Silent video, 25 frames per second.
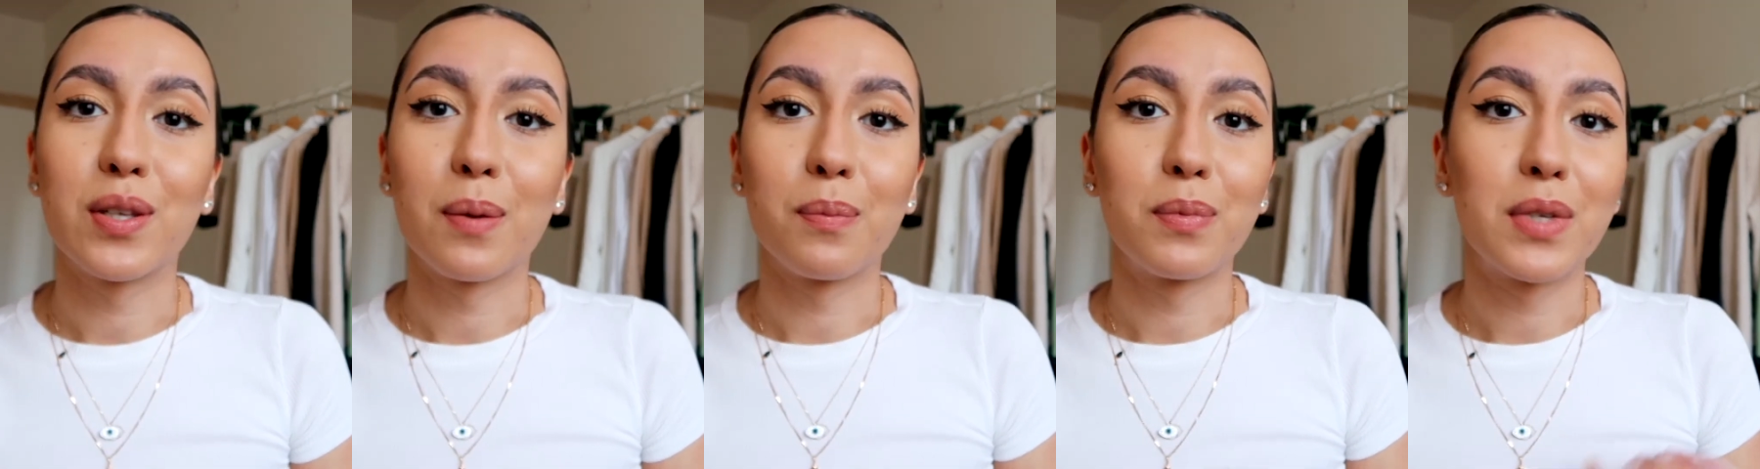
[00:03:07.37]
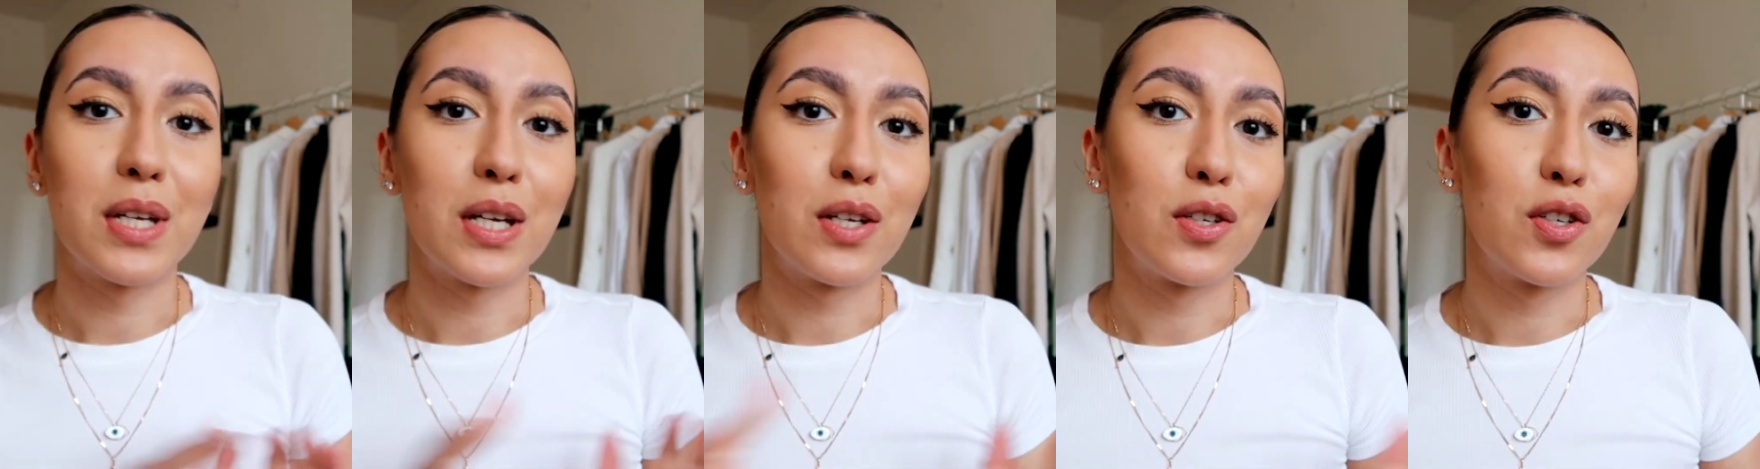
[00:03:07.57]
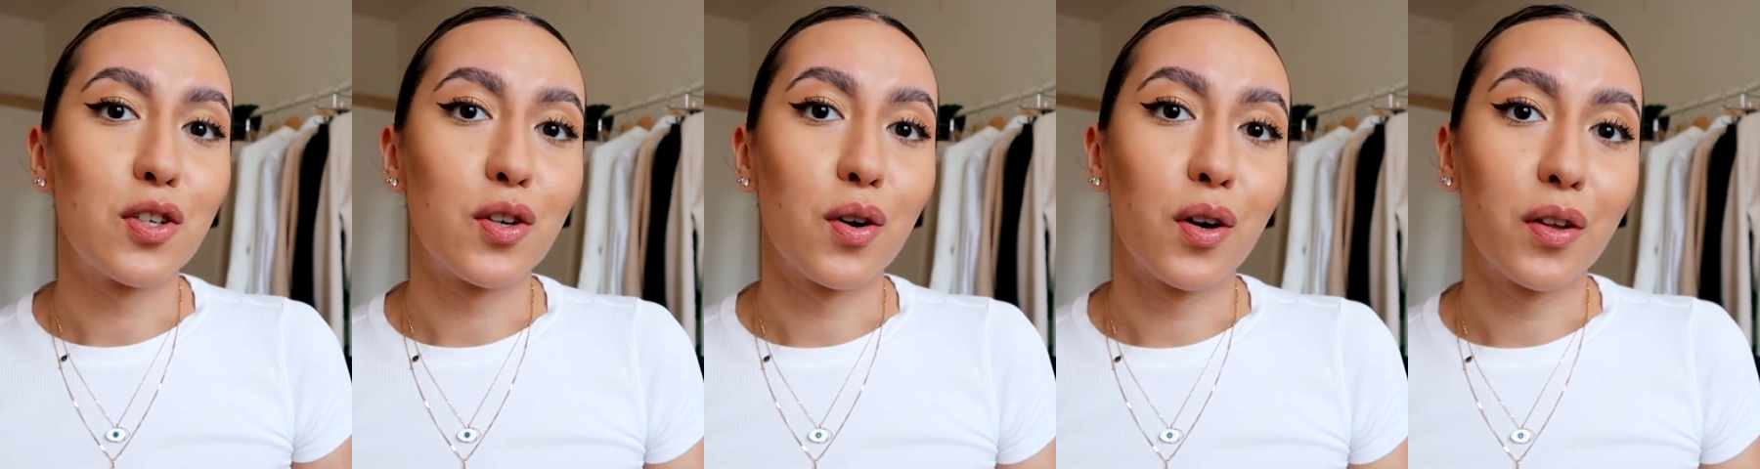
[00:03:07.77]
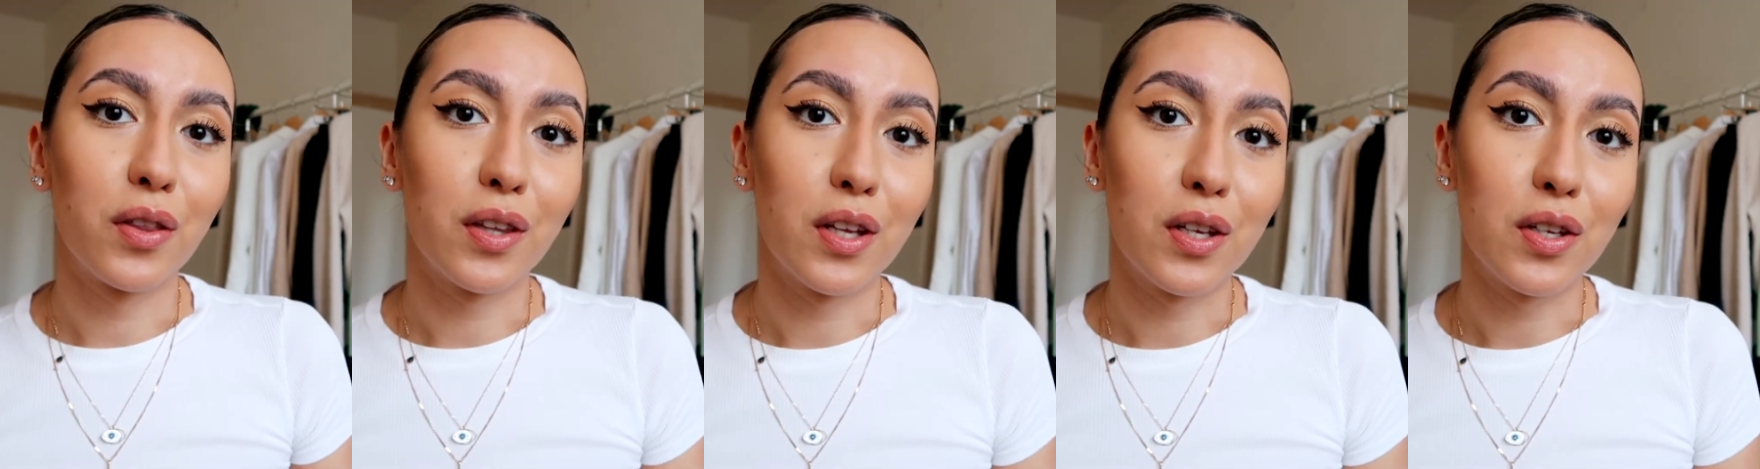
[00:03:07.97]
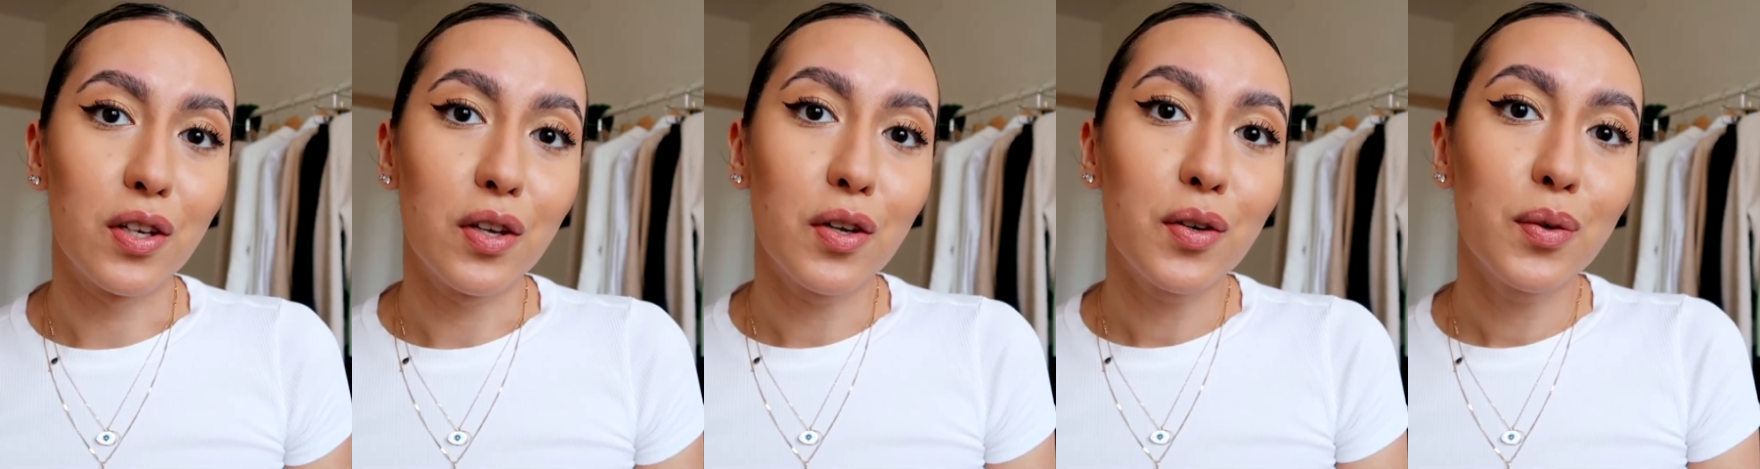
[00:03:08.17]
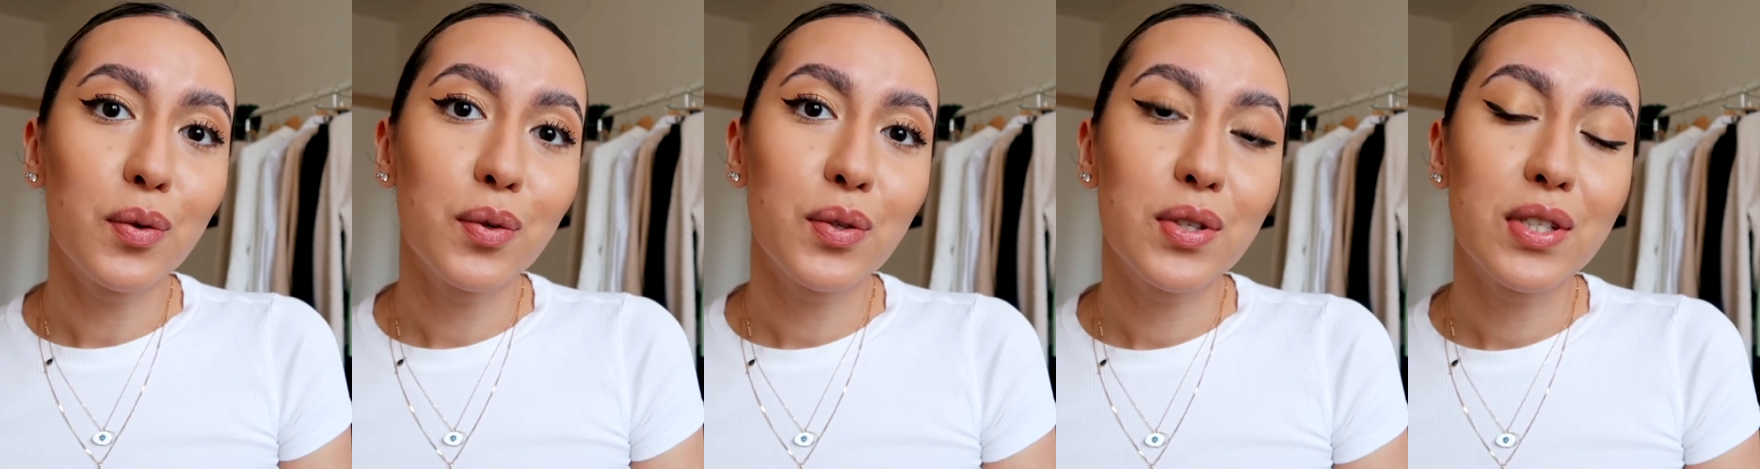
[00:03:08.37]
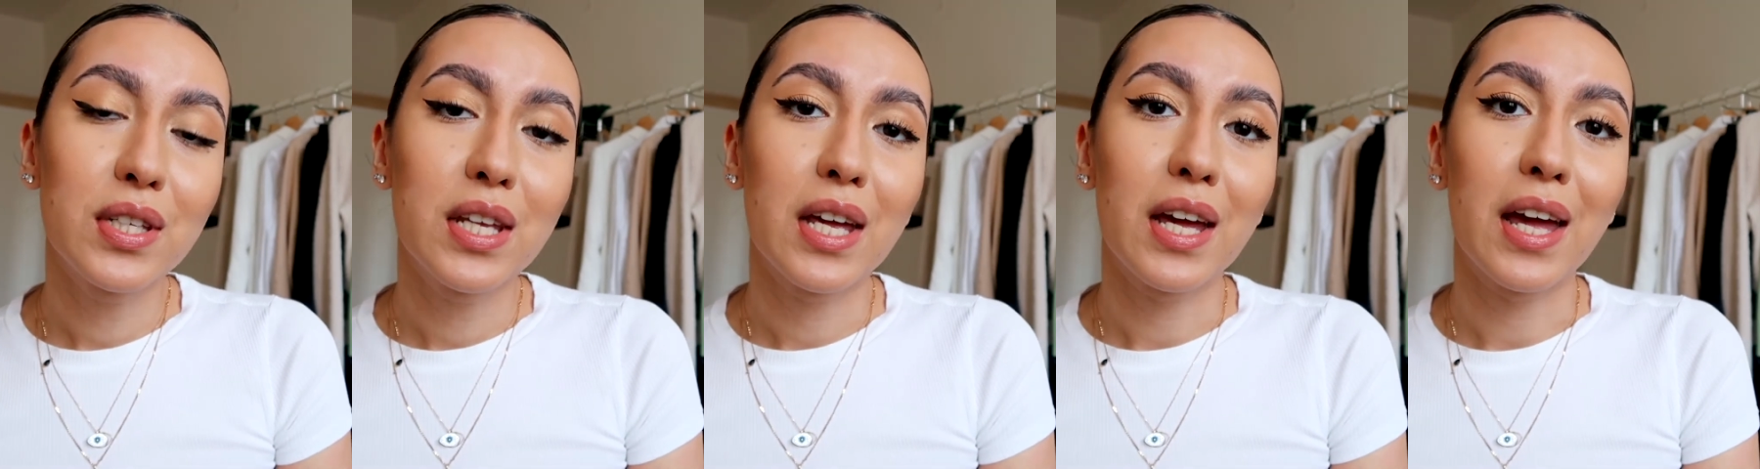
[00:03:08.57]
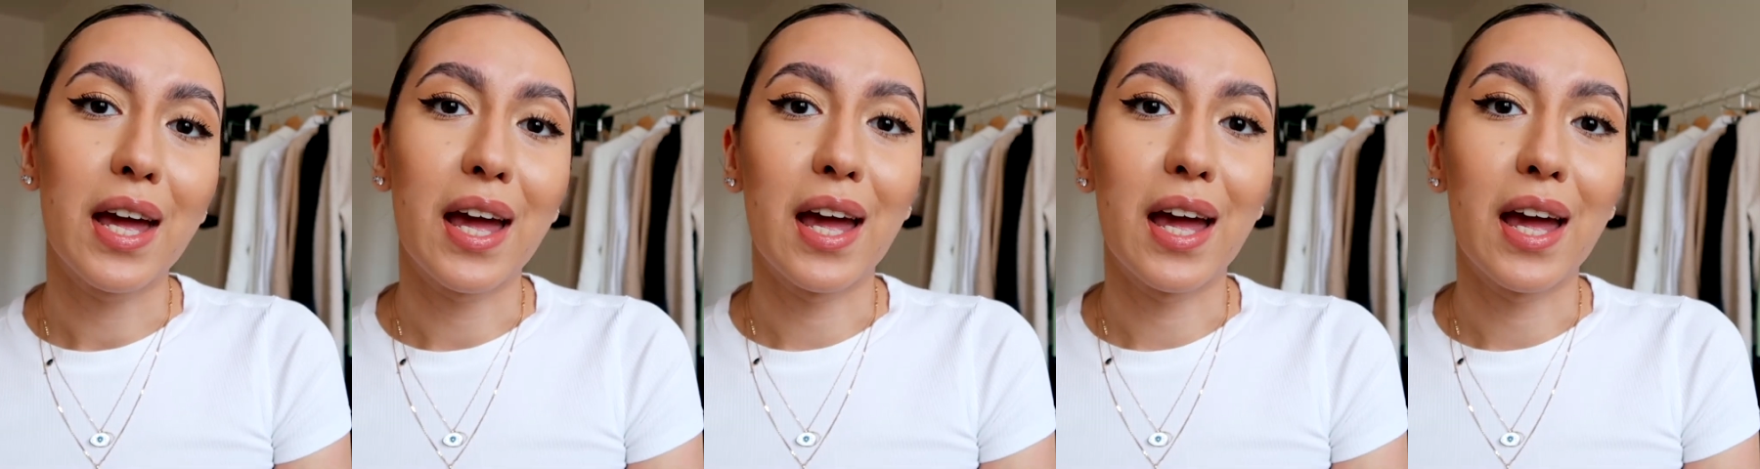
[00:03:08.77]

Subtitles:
update you on the news,